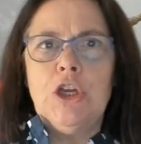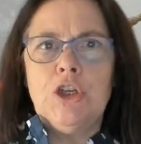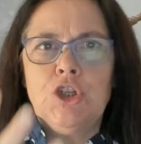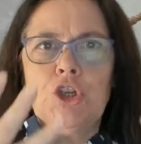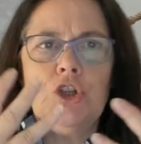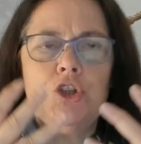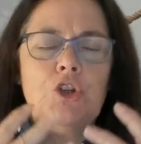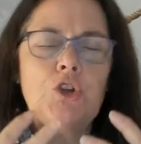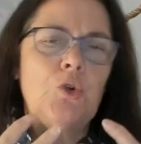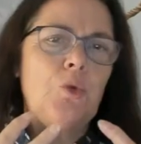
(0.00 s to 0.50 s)

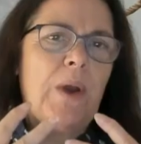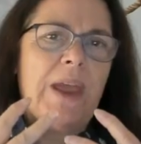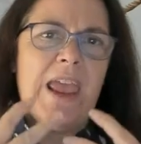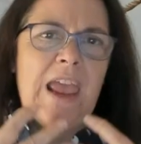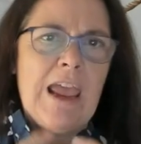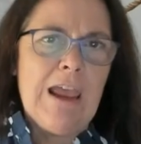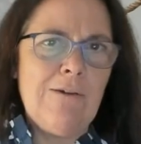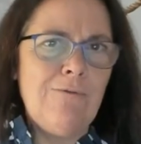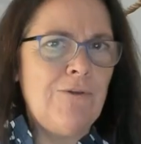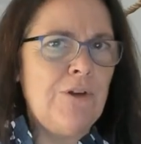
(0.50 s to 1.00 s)
to do
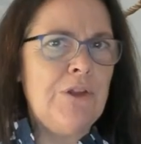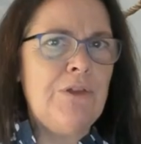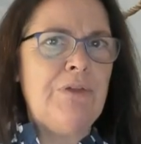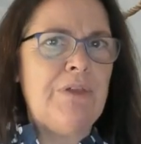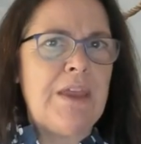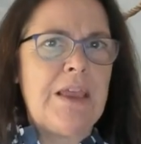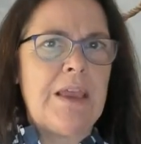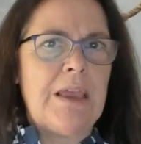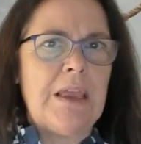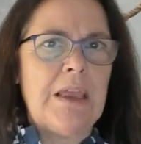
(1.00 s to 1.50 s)

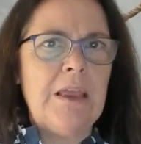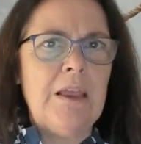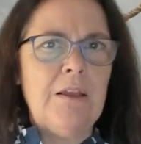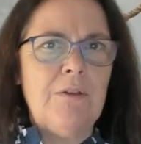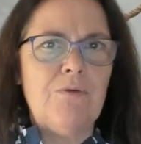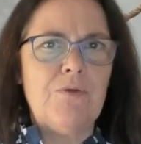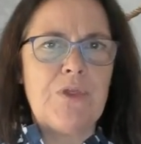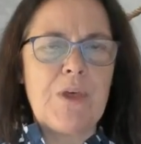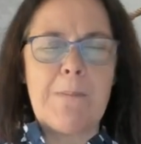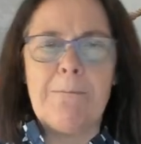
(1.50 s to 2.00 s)

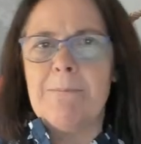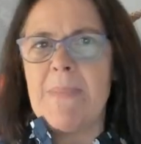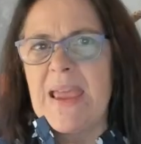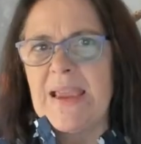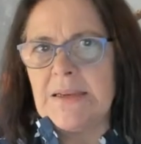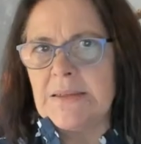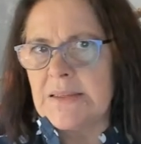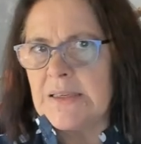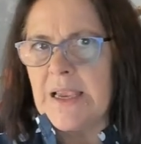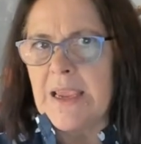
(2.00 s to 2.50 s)
everything that
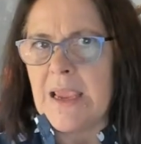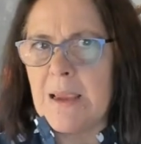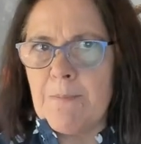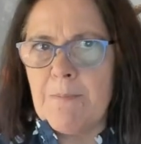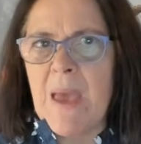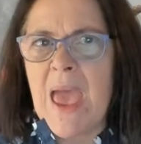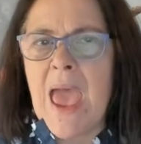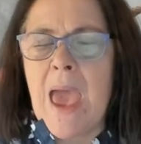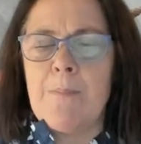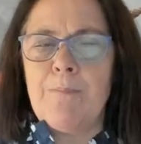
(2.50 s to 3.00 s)
makes him
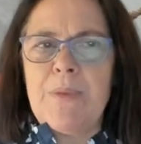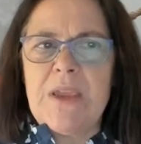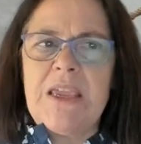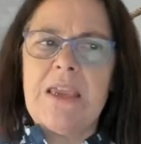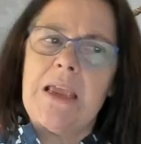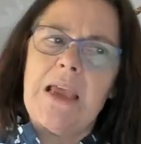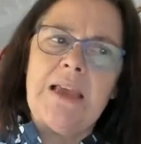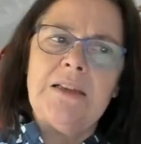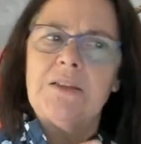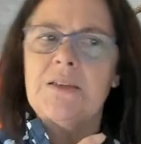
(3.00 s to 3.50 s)

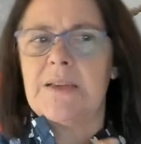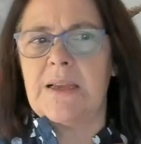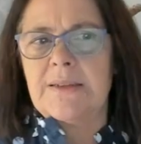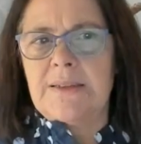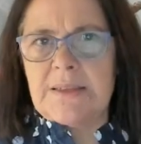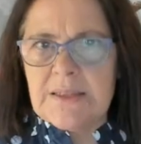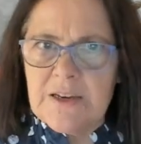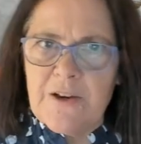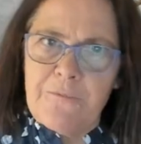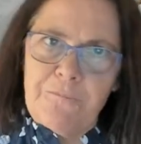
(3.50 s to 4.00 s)
happy and
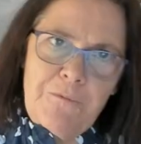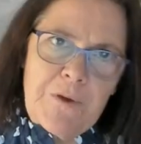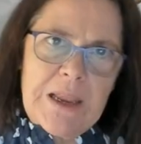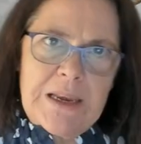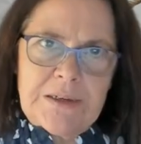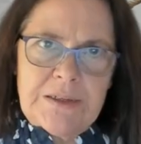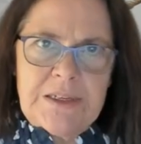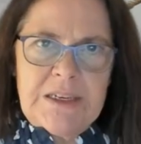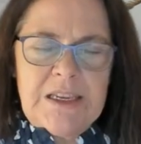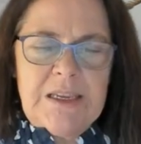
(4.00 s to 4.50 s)
doesn't
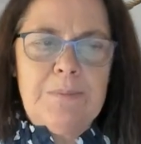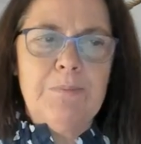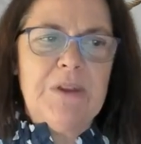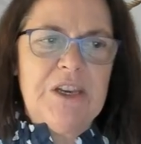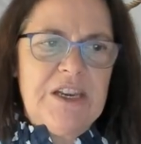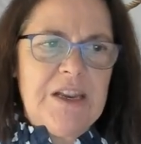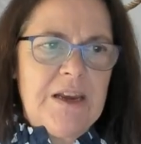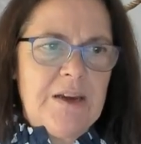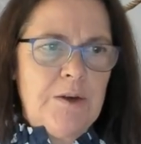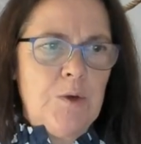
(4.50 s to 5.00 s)
offend him
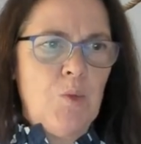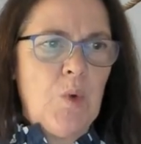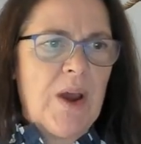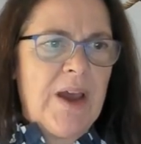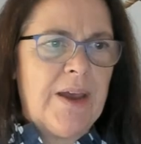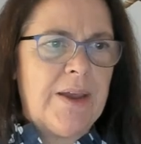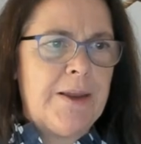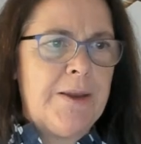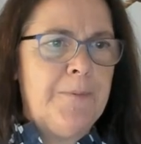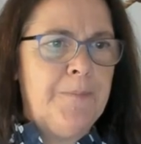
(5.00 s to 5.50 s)
in any
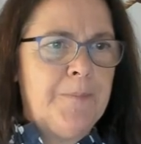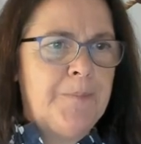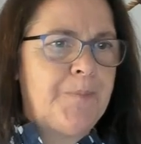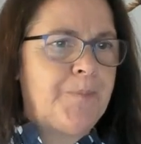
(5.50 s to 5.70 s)
way.